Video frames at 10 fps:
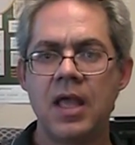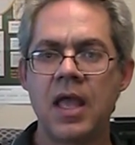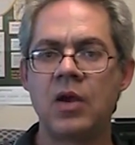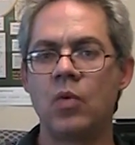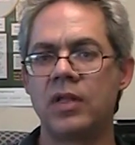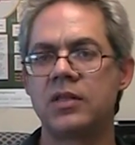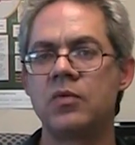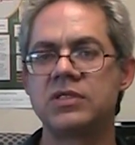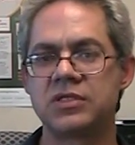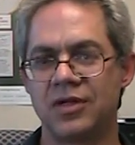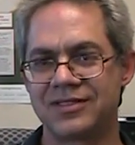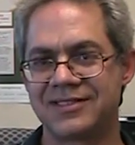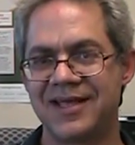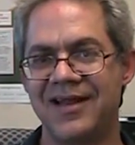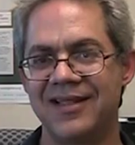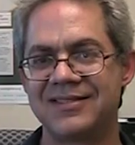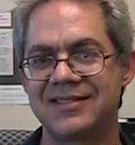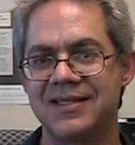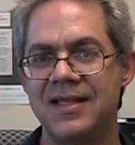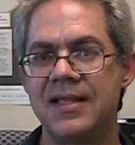And what the results tell us
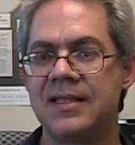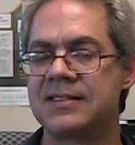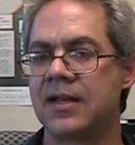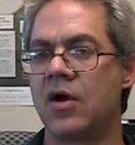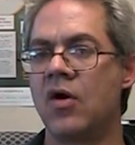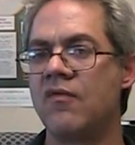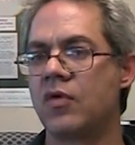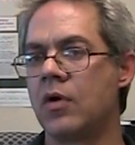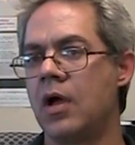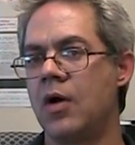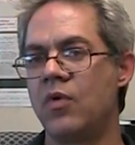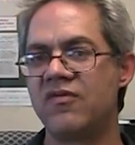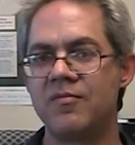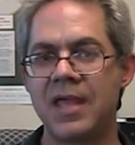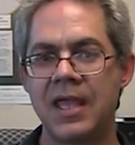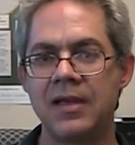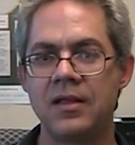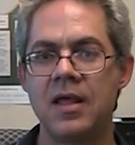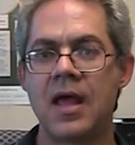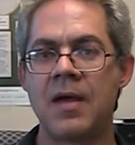is that overall we've made
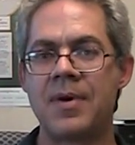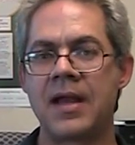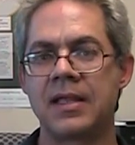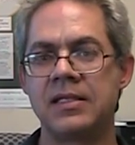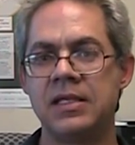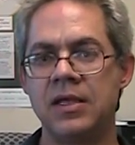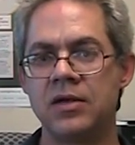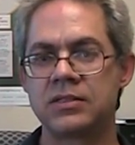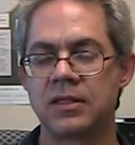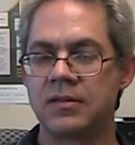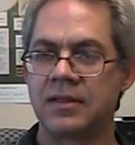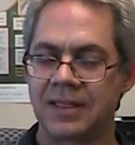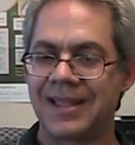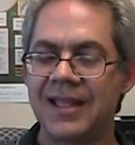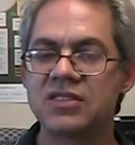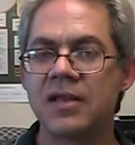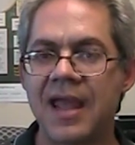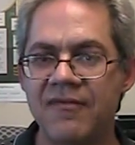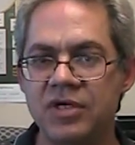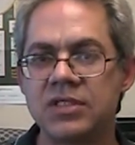about a year's, the kids on
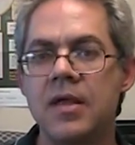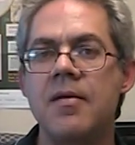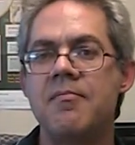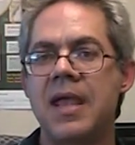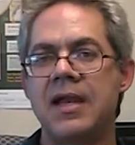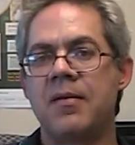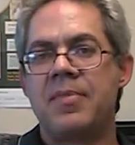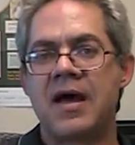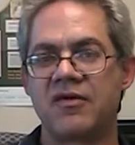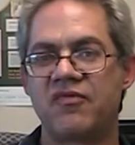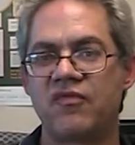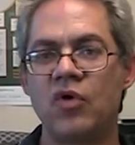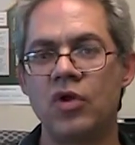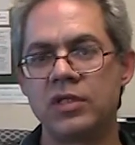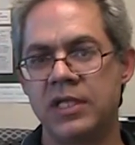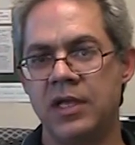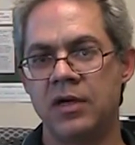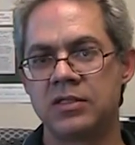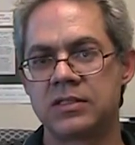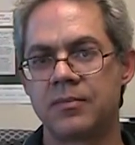average made about a full
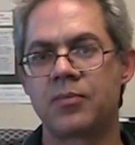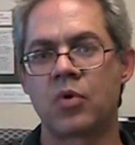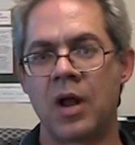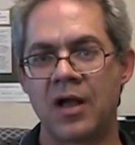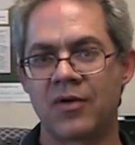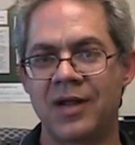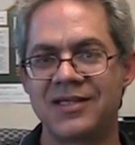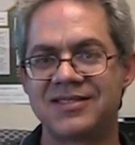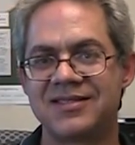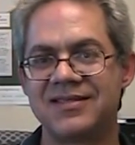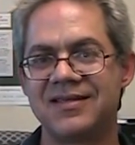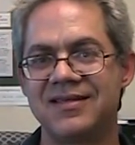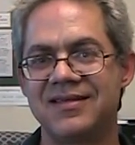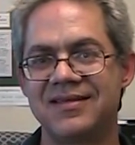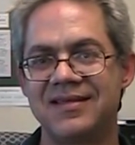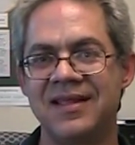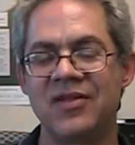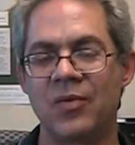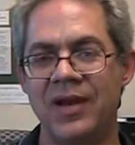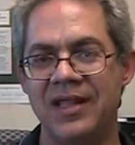year's progress in their
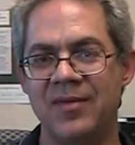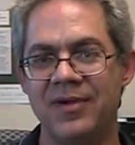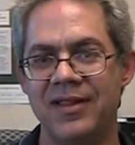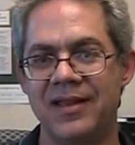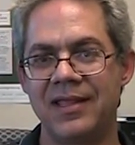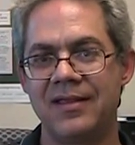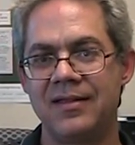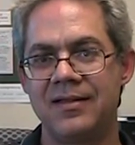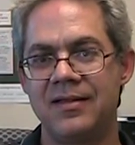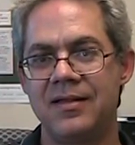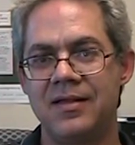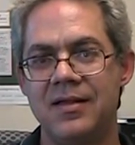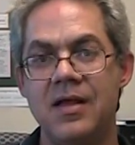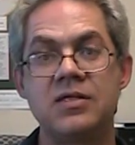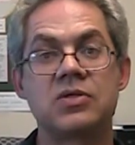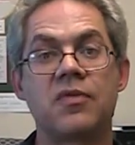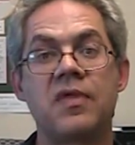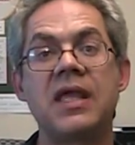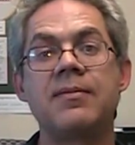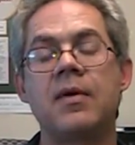reading ability. So
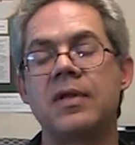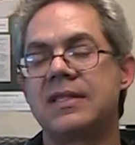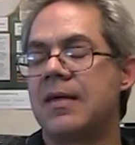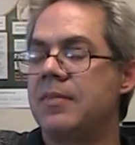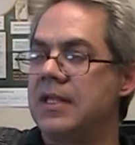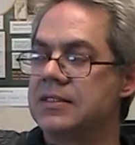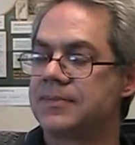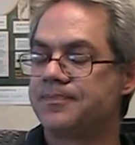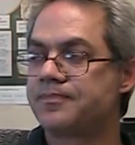think about what that means.